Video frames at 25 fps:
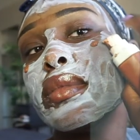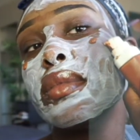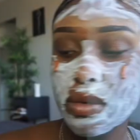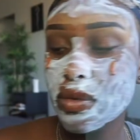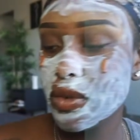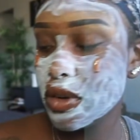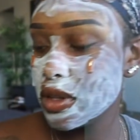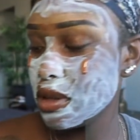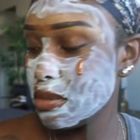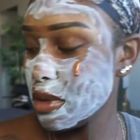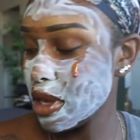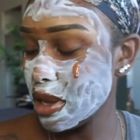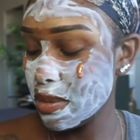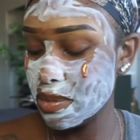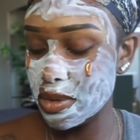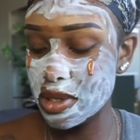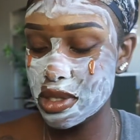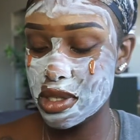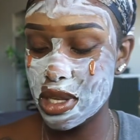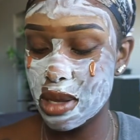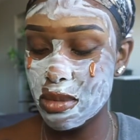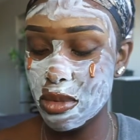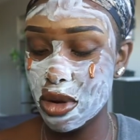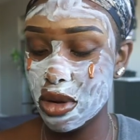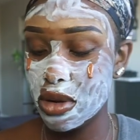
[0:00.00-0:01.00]
For the makeup this
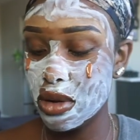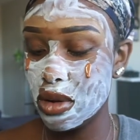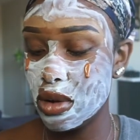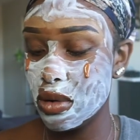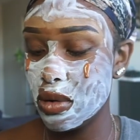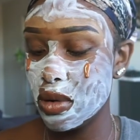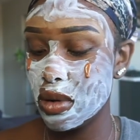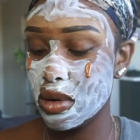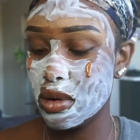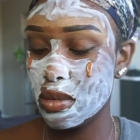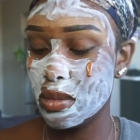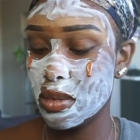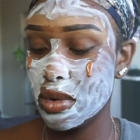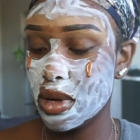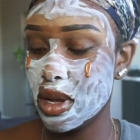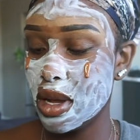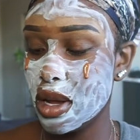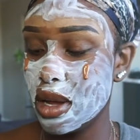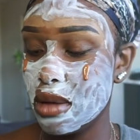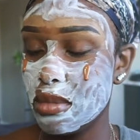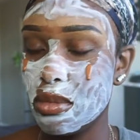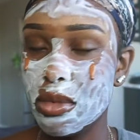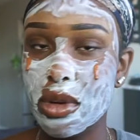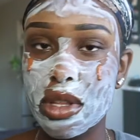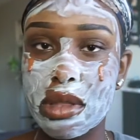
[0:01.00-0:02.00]
day, I'm going to go in
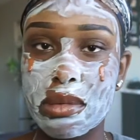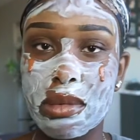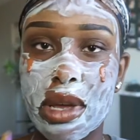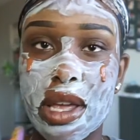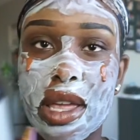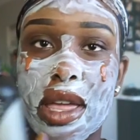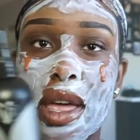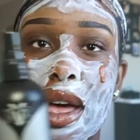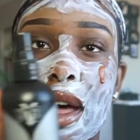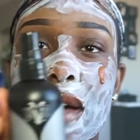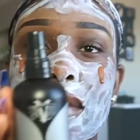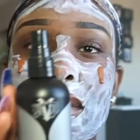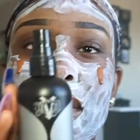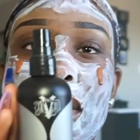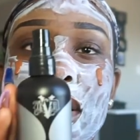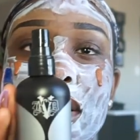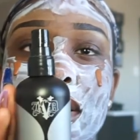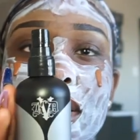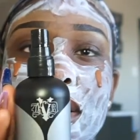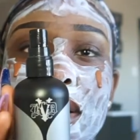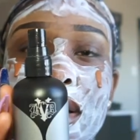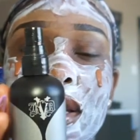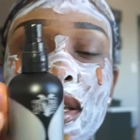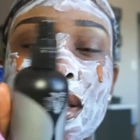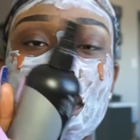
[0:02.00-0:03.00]
with my Kat Von
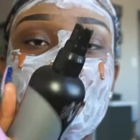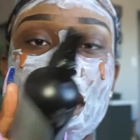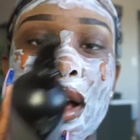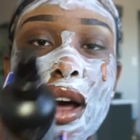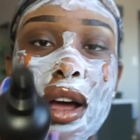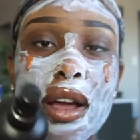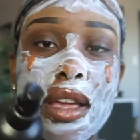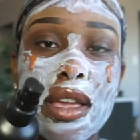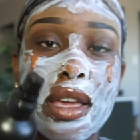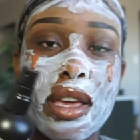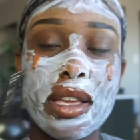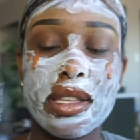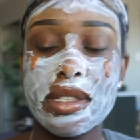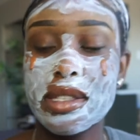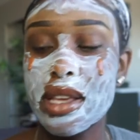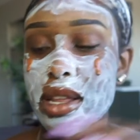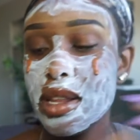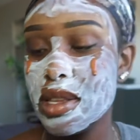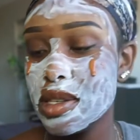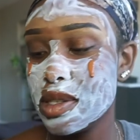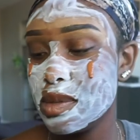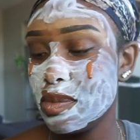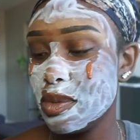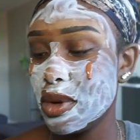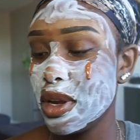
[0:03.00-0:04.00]
D Lock It
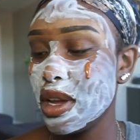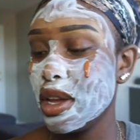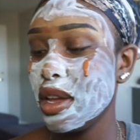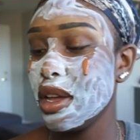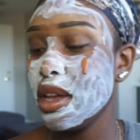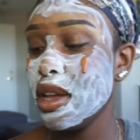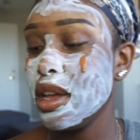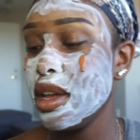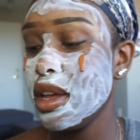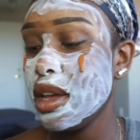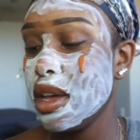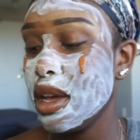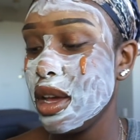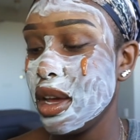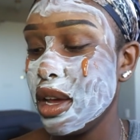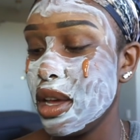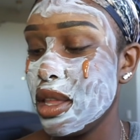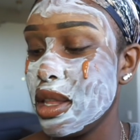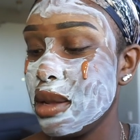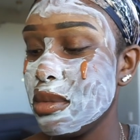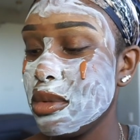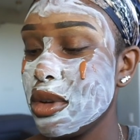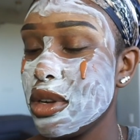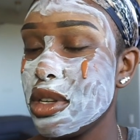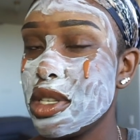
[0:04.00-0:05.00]
setting spray. And
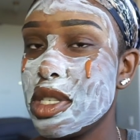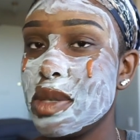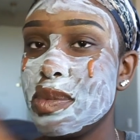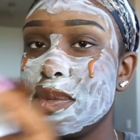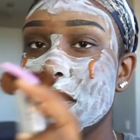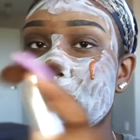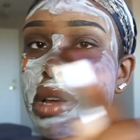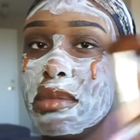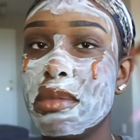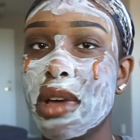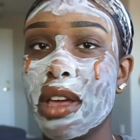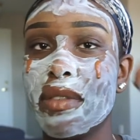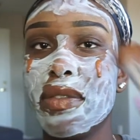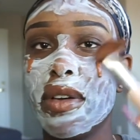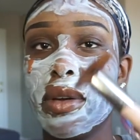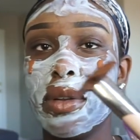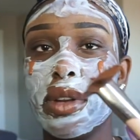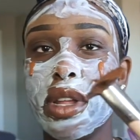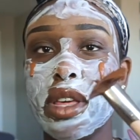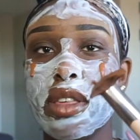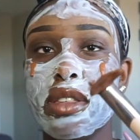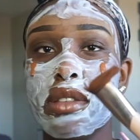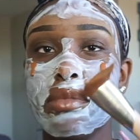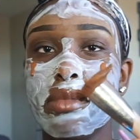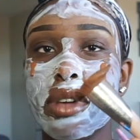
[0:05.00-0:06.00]
I'm going to spray my
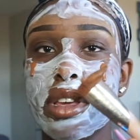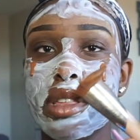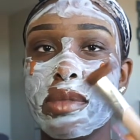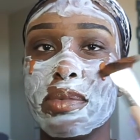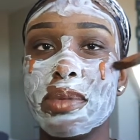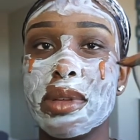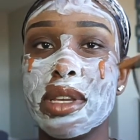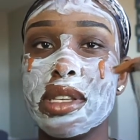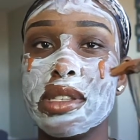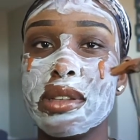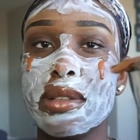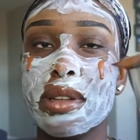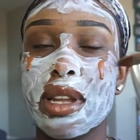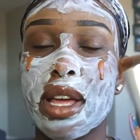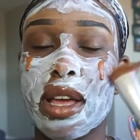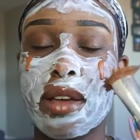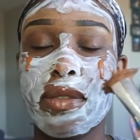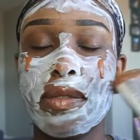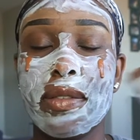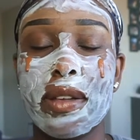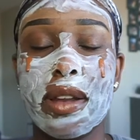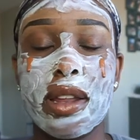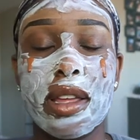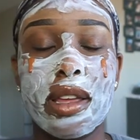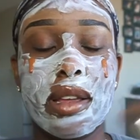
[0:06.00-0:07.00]
foundation brush. Please don't
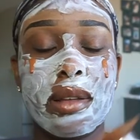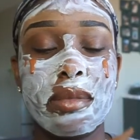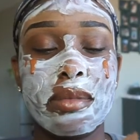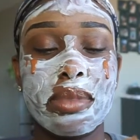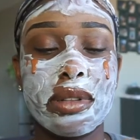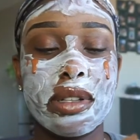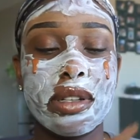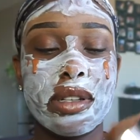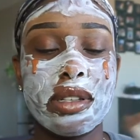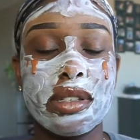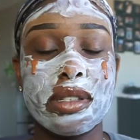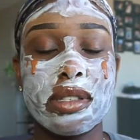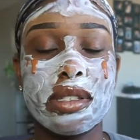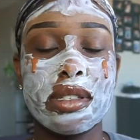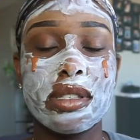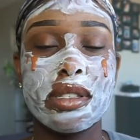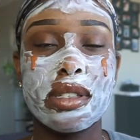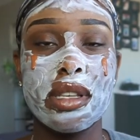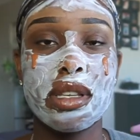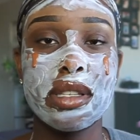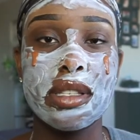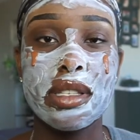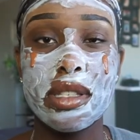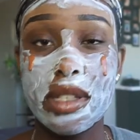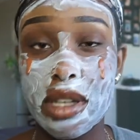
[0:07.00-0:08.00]
laugh at it. Please,
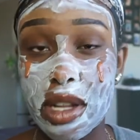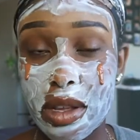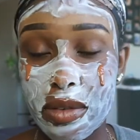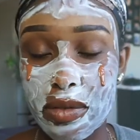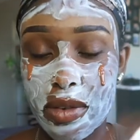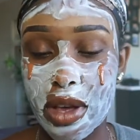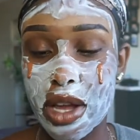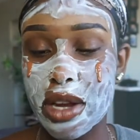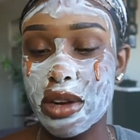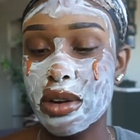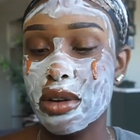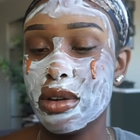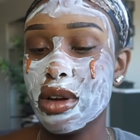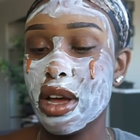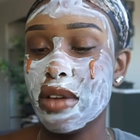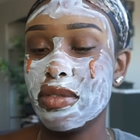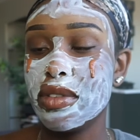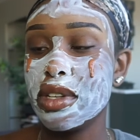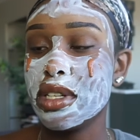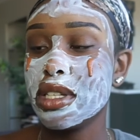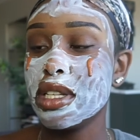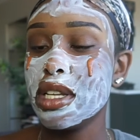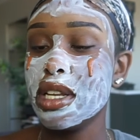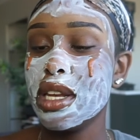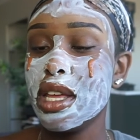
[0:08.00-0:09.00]
it's stiff. I know. I have
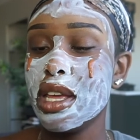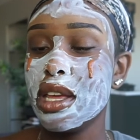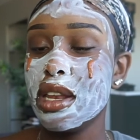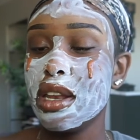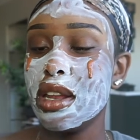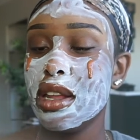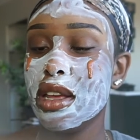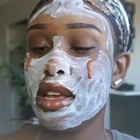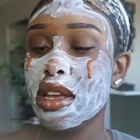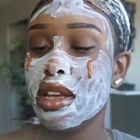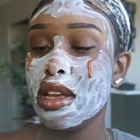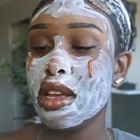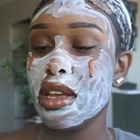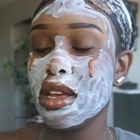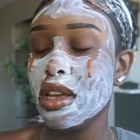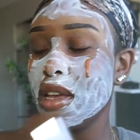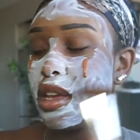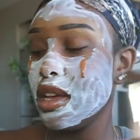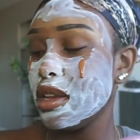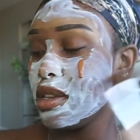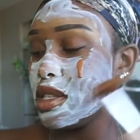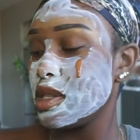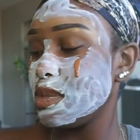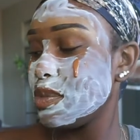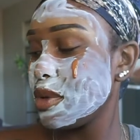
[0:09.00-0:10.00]
to clean it.
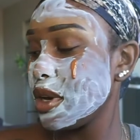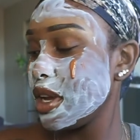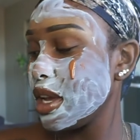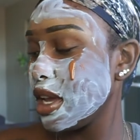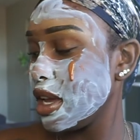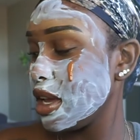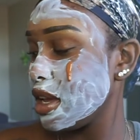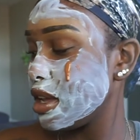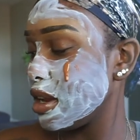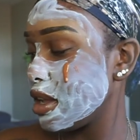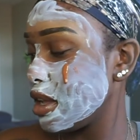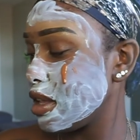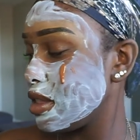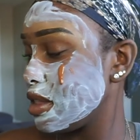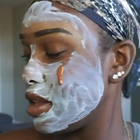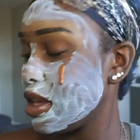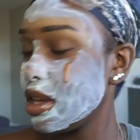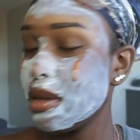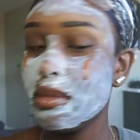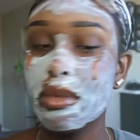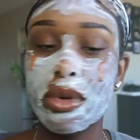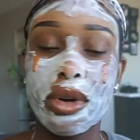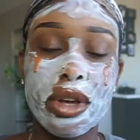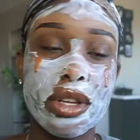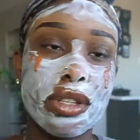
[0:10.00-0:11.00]
Spray it. And then
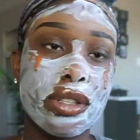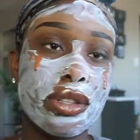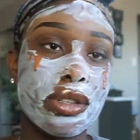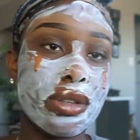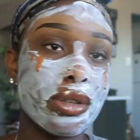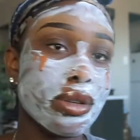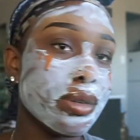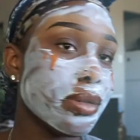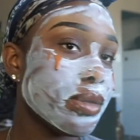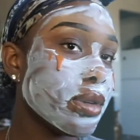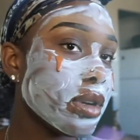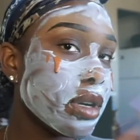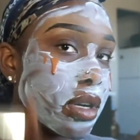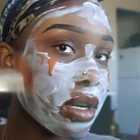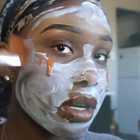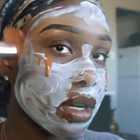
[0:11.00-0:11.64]
I'm going to...